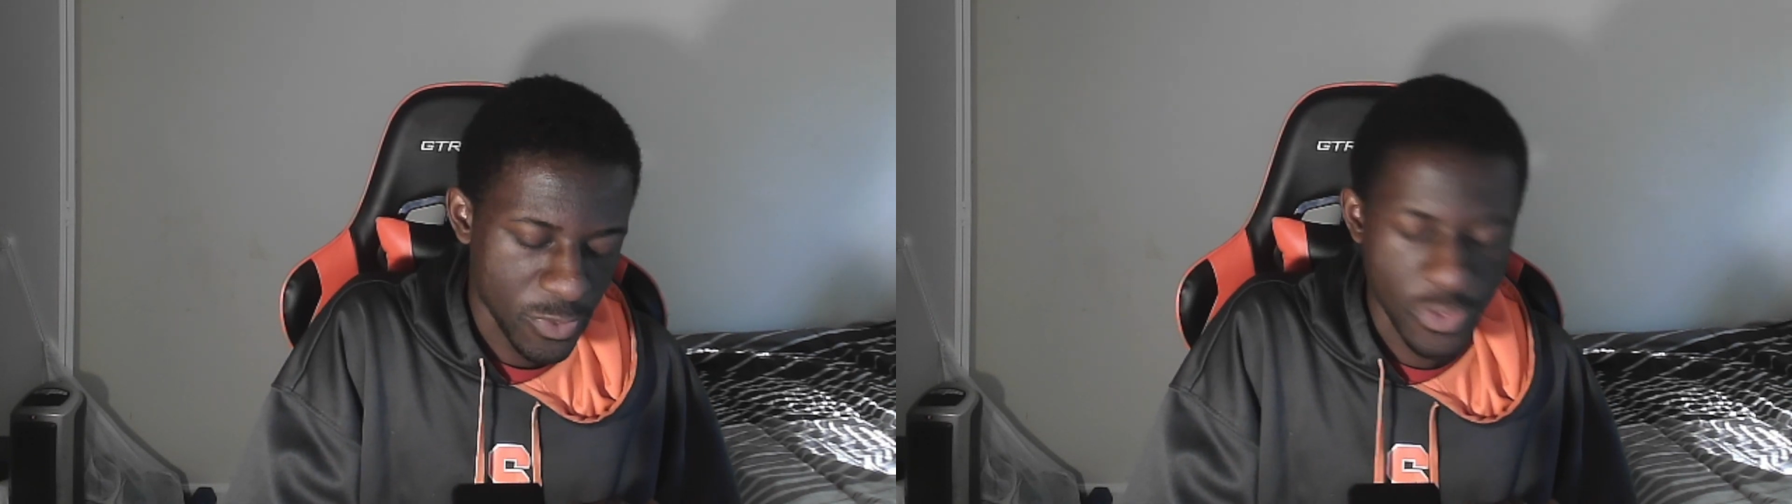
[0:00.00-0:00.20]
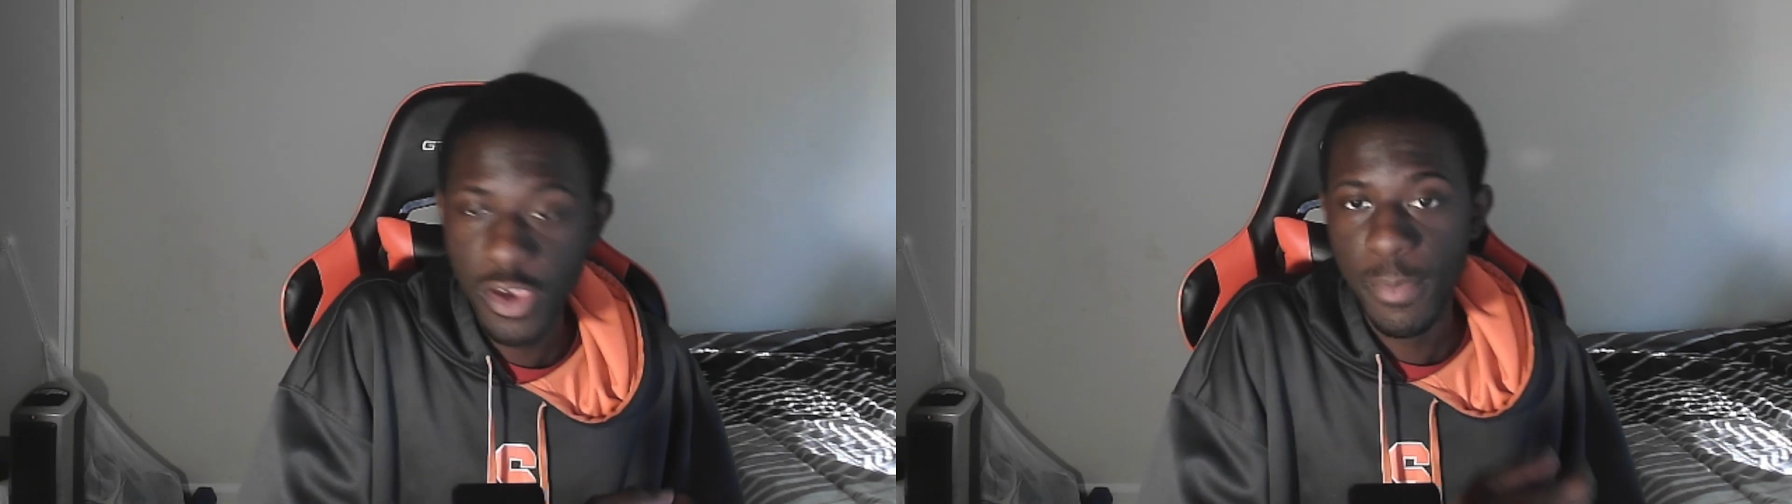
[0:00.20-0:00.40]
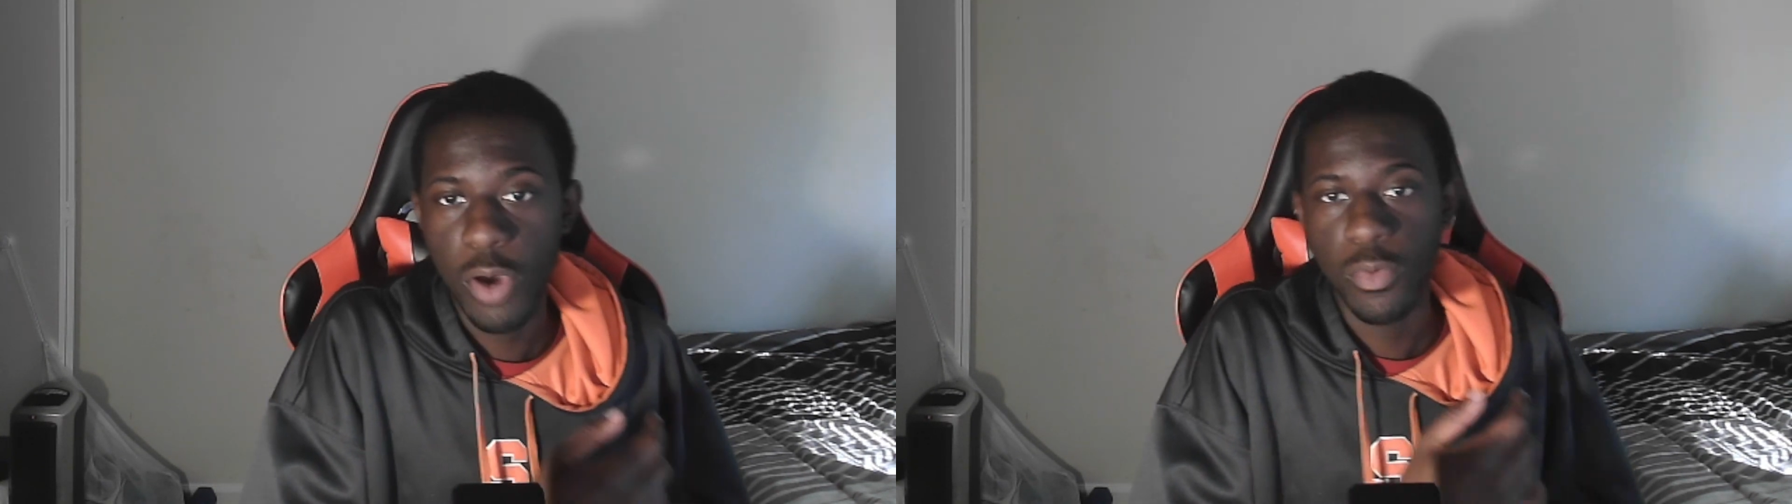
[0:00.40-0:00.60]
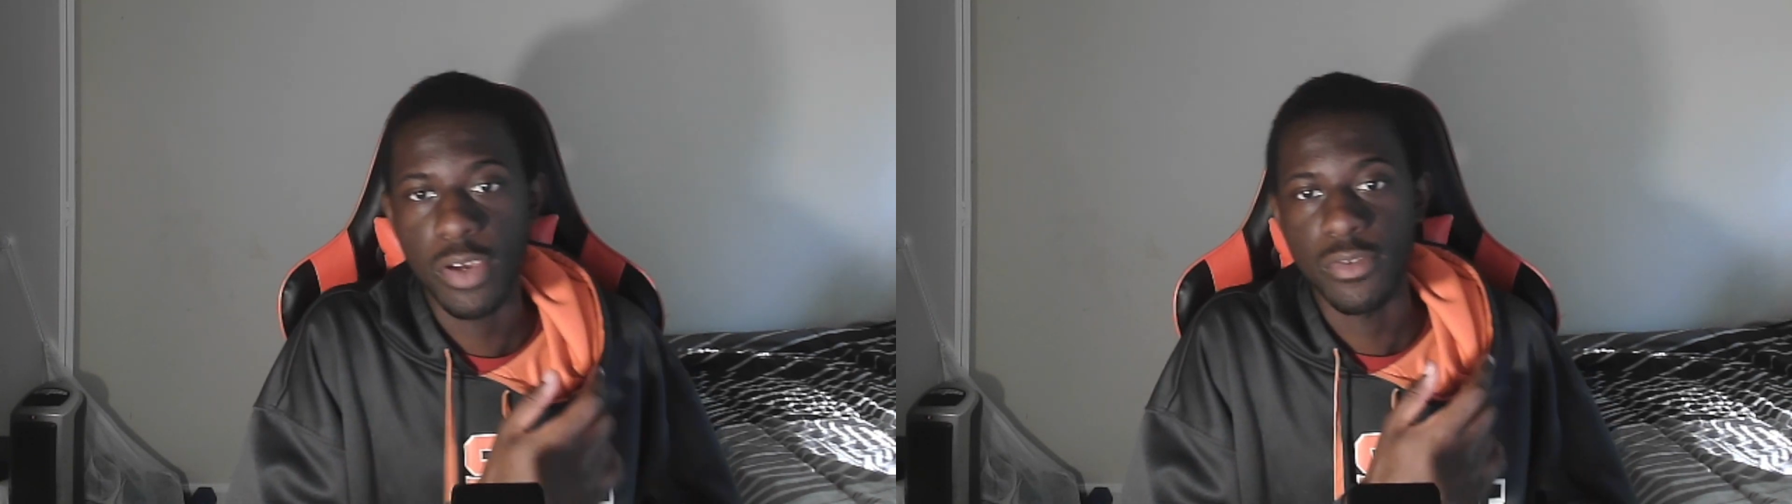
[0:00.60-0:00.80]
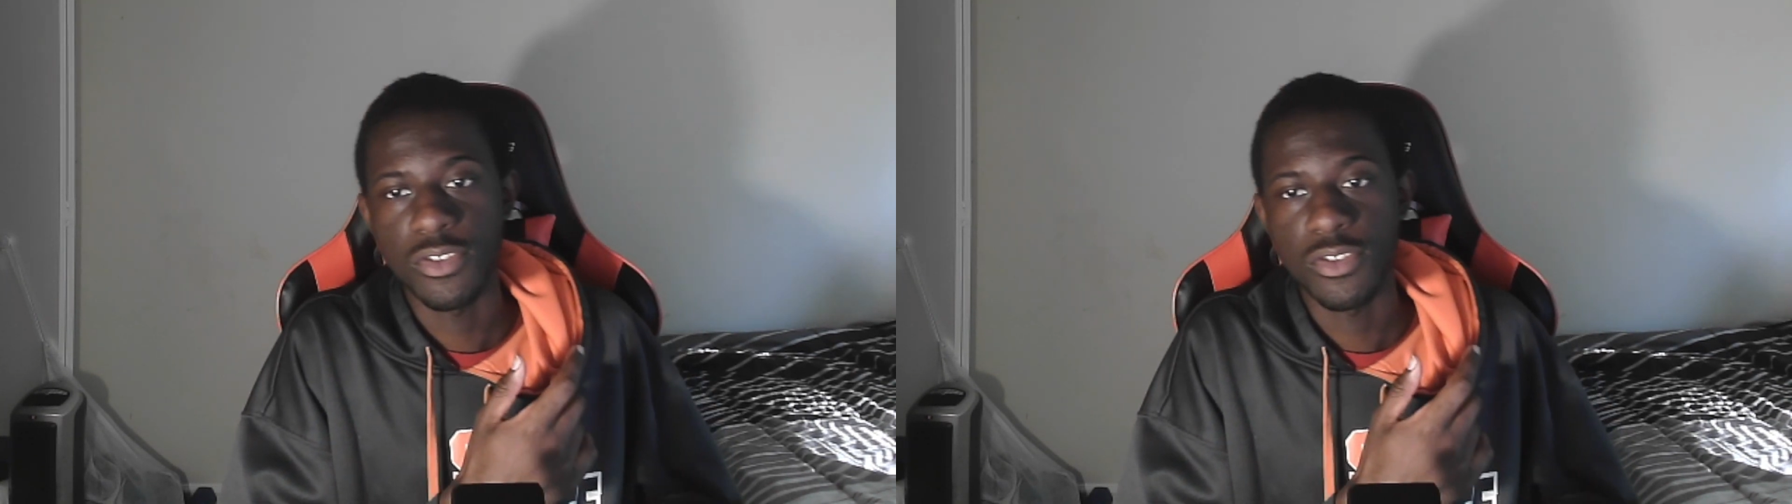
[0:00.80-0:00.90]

think about what I was